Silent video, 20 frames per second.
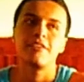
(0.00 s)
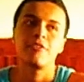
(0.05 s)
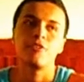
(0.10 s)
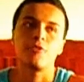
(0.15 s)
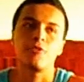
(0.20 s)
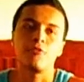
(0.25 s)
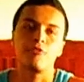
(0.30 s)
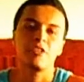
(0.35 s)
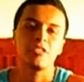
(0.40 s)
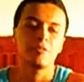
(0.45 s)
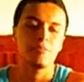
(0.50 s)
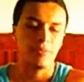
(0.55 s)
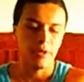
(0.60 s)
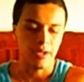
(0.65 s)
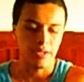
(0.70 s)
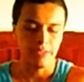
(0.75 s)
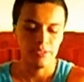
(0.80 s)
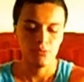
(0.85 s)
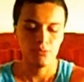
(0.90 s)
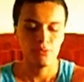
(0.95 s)
Her
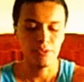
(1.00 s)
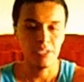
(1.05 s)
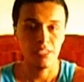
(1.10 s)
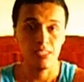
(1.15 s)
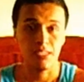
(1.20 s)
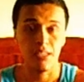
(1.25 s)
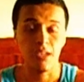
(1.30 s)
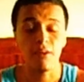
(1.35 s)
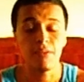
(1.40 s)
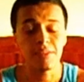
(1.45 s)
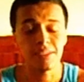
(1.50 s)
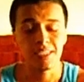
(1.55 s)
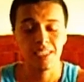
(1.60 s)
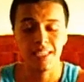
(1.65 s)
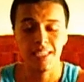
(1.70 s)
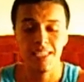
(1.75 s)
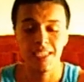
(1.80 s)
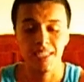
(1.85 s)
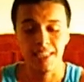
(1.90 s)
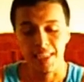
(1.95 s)
response was that I was
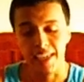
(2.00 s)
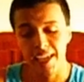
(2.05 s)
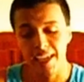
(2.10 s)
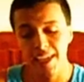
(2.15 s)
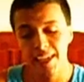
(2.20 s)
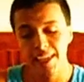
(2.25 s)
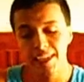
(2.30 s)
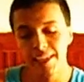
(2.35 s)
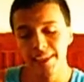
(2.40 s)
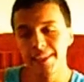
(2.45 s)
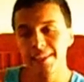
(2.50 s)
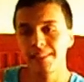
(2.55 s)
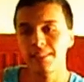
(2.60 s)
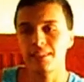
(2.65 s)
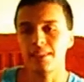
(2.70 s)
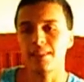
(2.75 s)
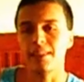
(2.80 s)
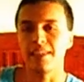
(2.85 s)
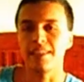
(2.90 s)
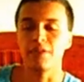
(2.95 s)
going to get
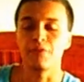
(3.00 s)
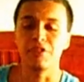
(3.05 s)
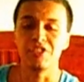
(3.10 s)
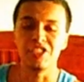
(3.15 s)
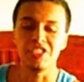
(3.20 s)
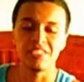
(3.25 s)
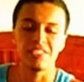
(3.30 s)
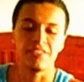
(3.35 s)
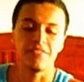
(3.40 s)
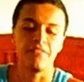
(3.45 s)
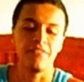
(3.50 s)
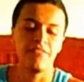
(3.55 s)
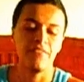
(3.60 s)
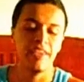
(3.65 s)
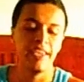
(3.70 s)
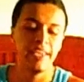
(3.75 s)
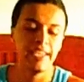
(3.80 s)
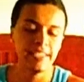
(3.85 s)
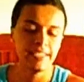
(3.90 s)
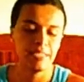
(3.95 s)
AIDS and that it was just a
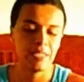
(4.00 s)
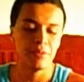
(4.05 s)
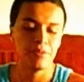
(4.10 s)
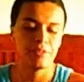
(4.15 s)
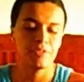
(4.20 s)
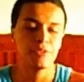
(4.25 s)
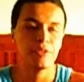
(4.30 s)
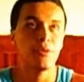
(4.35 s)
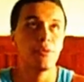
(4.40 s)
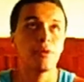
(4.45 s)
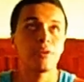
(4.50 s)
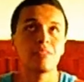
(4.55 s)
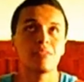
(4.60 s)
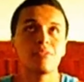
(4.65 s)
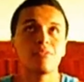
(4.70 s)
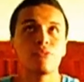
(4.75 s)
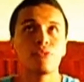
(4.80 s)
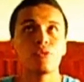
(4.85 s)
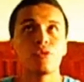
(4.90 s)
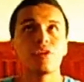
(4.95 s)
phase I was
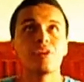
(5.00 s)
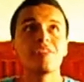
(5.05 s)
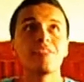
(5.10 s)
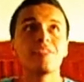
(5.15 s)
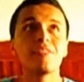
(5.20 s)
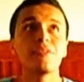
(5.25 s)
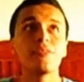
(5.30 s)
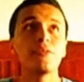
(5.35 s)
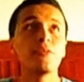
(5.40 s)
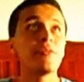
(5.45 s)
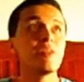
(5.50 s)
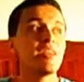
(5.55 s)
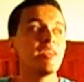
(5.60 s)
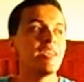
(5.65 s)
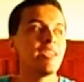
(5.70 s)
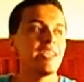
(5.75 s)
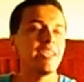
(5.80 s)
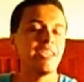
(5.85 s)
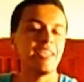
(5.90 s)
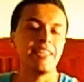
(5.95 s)
going through,
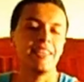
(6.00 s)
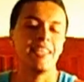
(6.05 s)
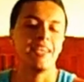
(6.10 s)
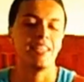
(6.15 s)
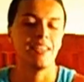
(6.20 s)
and